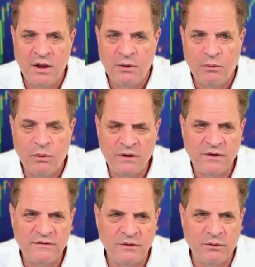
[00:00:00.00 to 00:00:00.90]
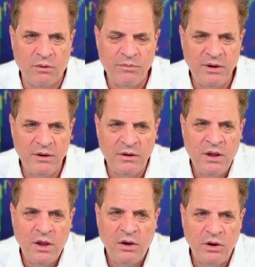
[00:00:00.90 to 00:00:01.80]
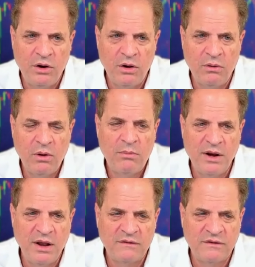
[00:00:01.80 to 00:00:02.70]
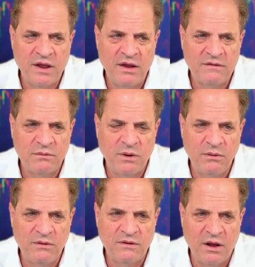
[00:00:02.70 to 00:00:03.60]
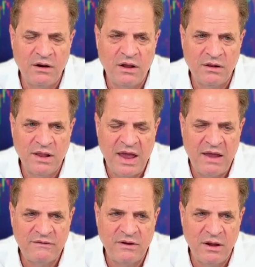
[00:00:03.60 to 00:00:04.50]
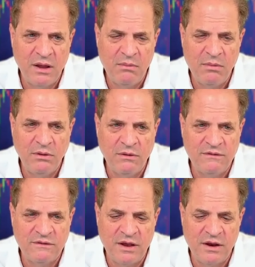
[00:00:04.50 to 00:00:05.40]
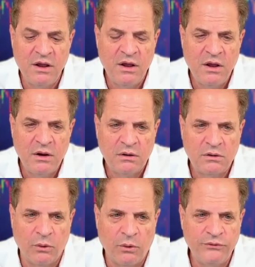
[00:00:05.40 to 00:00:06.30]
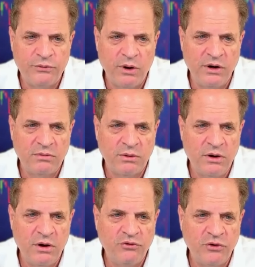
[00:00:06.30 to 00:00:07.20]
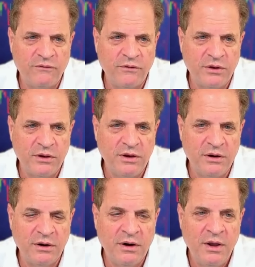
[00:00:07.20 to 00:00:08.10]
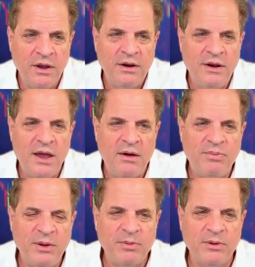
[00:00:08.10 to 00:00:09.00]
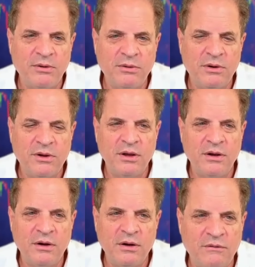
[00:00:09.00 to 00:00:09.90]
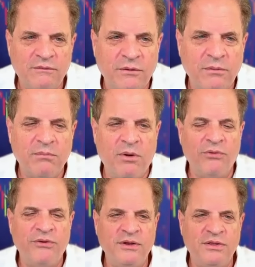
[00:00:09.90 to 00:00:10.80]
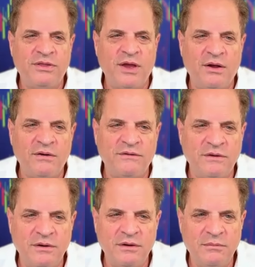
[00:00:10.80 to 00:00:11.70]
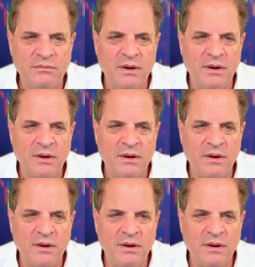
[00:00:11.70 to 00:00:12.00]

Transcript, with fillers: What does it all mean? You know, my next guest, when he was on last time, he said gold 2300 for the year. Now people are looking uh, for multi thousand